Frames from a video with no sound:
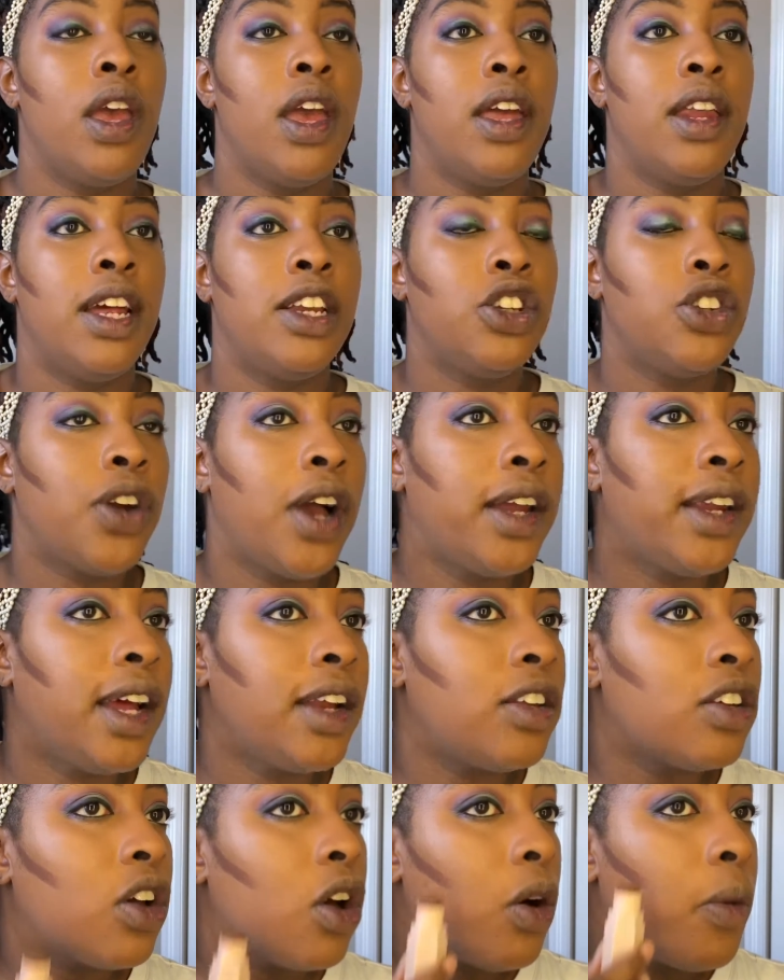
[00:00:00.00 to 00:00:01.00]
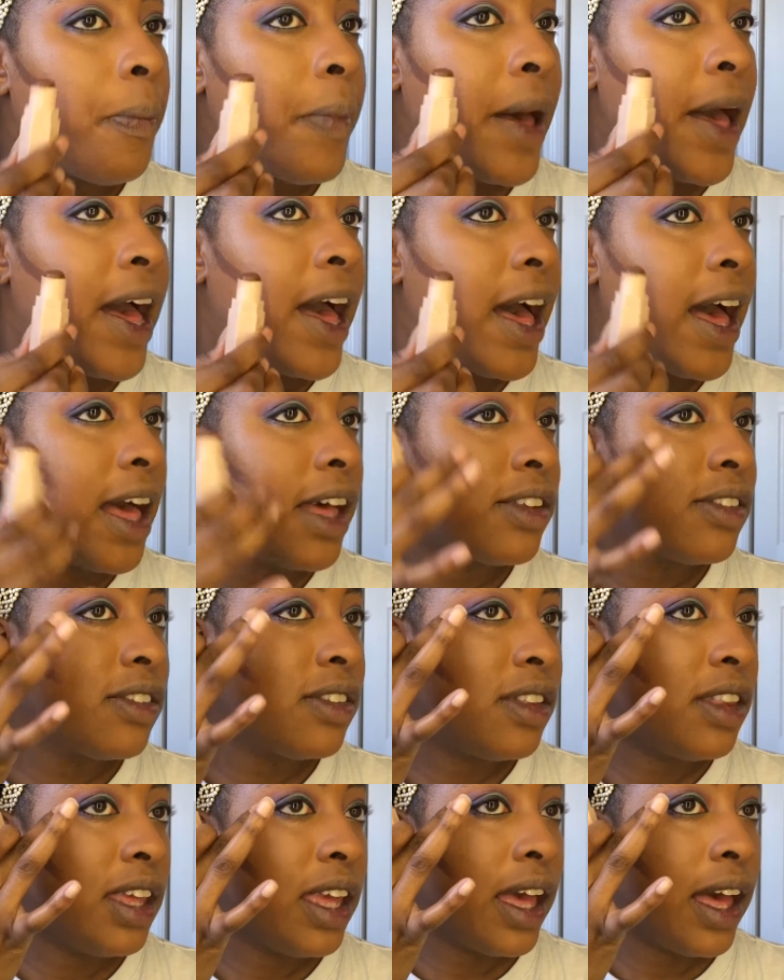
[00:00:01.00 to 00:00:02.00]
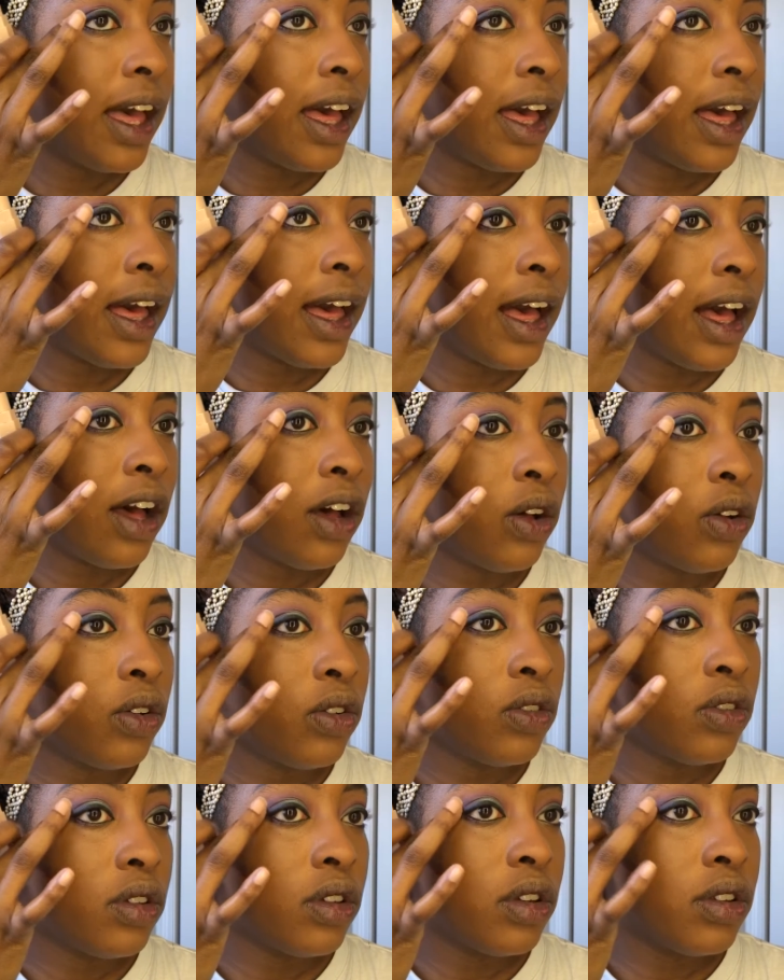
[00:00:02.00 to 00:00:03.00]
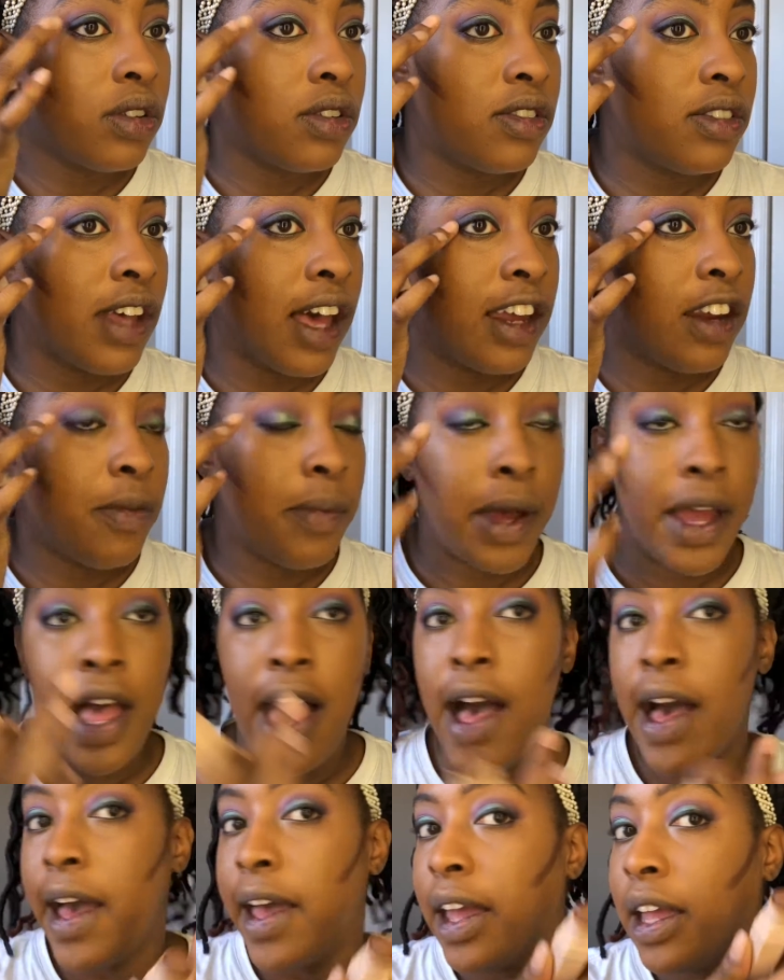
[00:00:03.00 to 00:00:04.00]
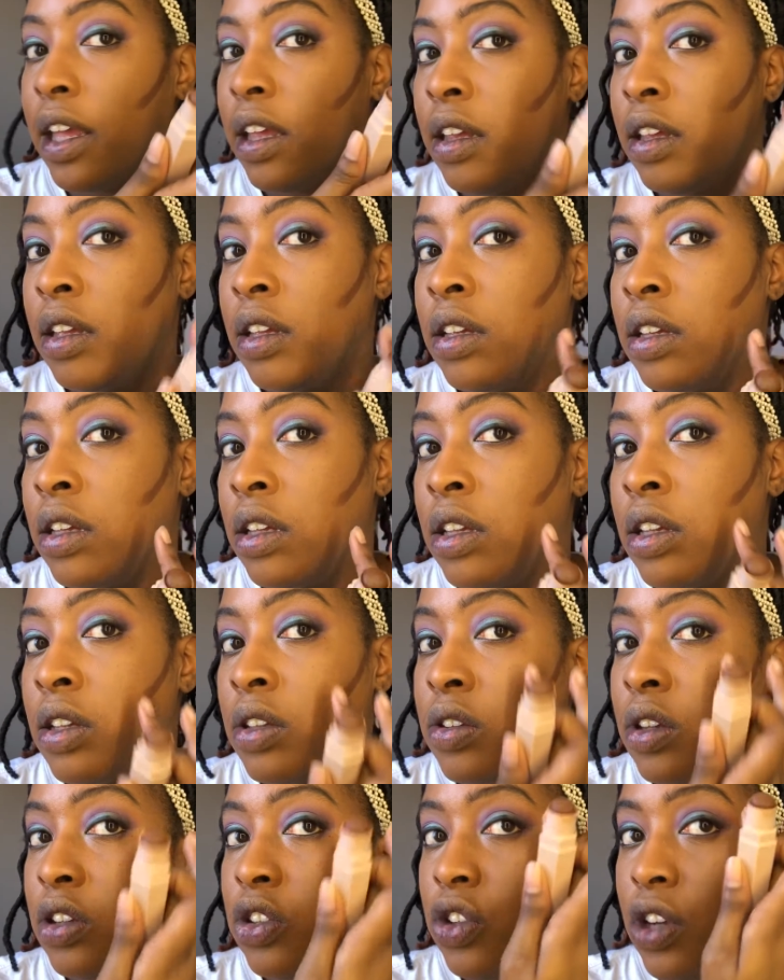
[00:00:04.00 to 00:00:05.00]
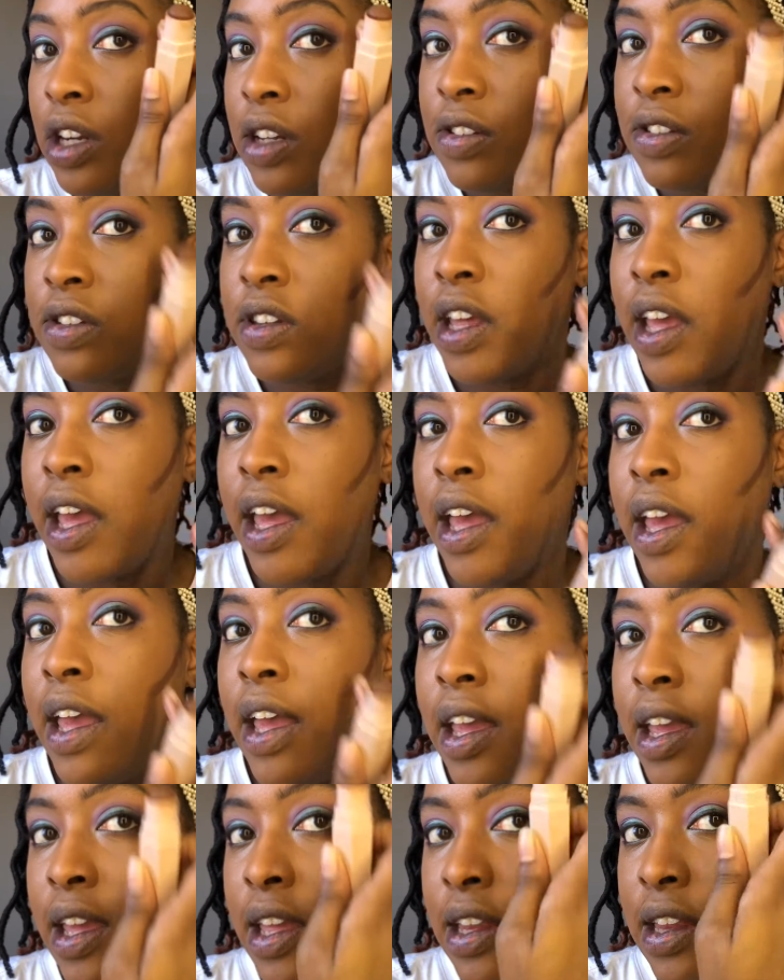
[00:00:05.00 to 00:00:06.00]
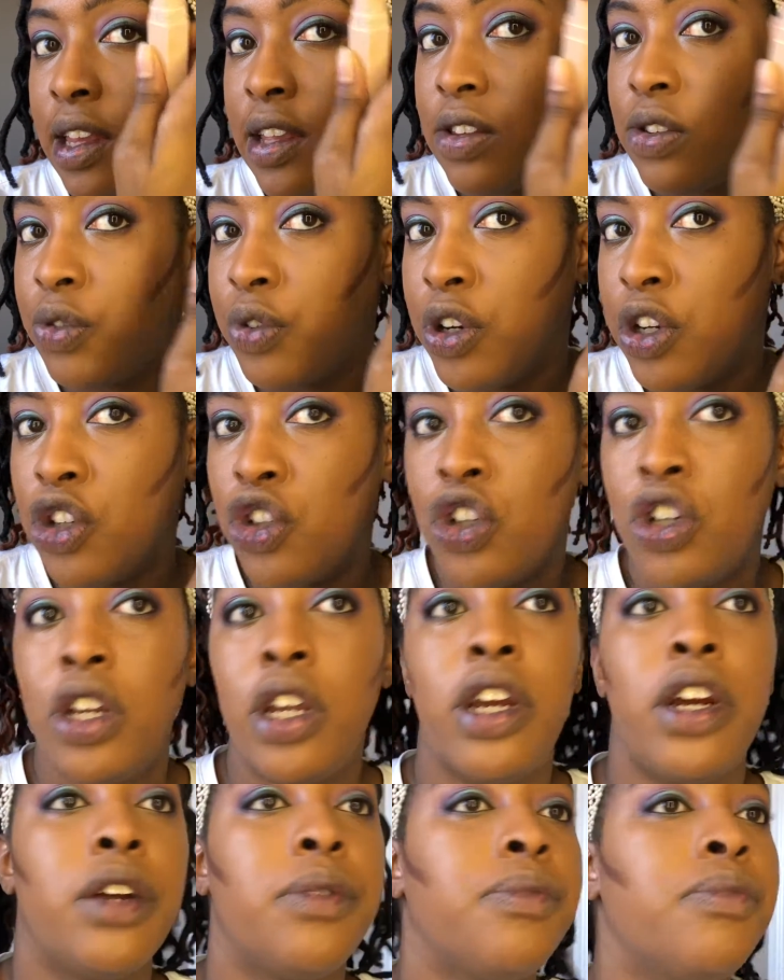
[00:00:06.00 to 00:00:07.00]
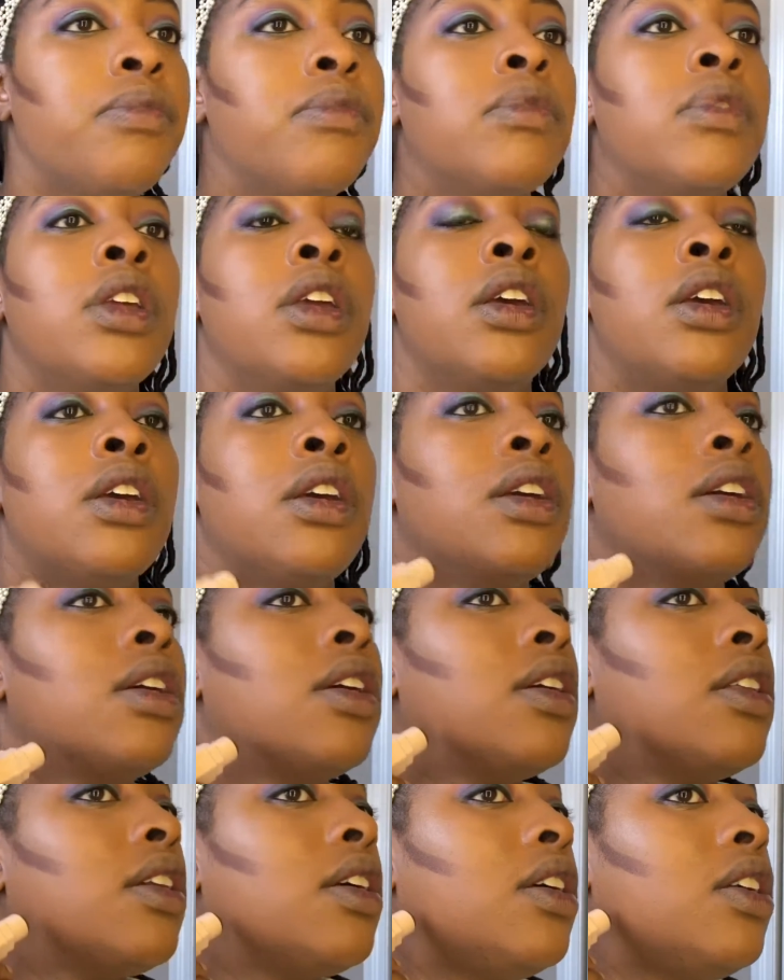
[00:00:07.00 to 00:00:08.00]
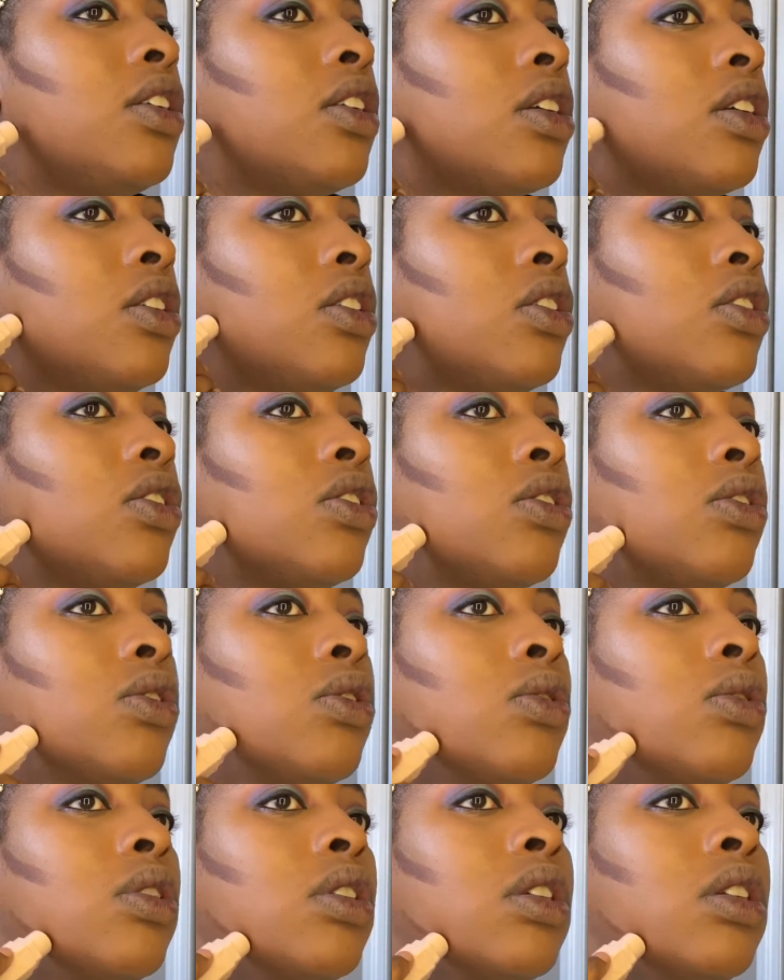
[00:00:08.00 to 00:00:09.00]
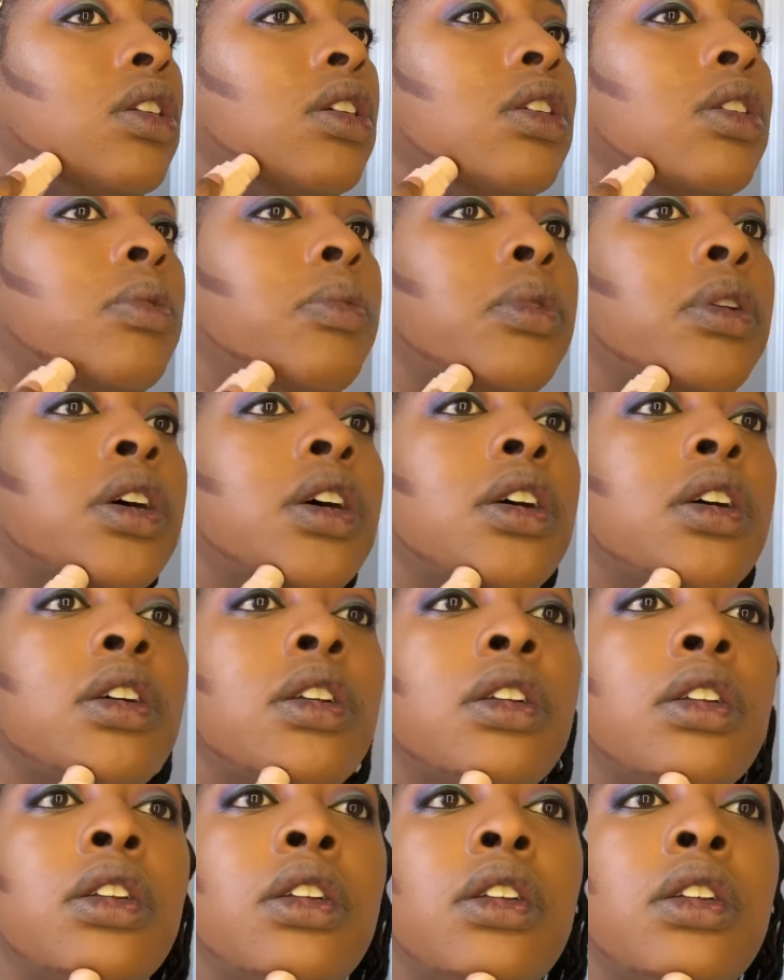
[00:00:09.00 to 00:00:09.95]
And I try not to go past the outside of my eye. I try to stay in this region here. And then you can do a little bit